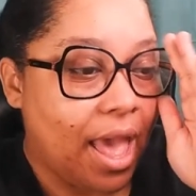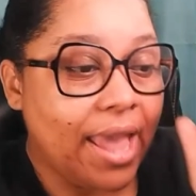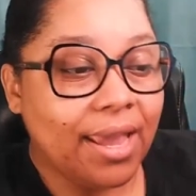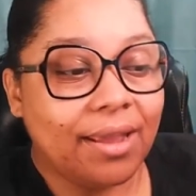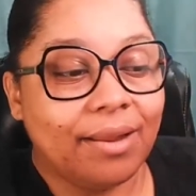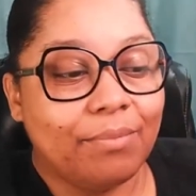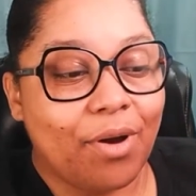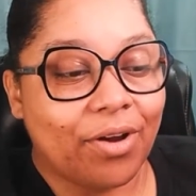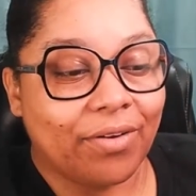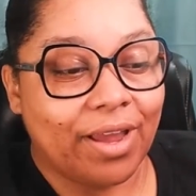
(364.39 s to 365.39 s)
And
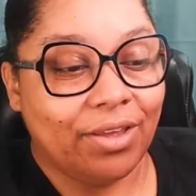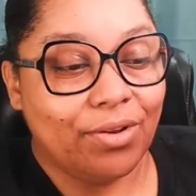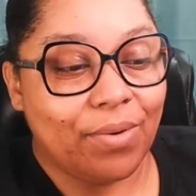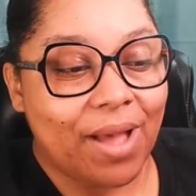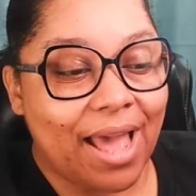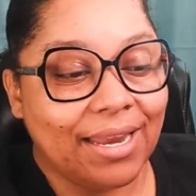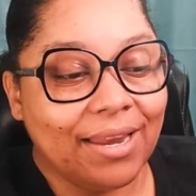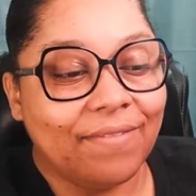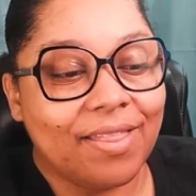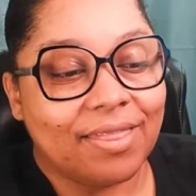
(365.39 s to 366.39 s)
Margaret, you know what? I didn't even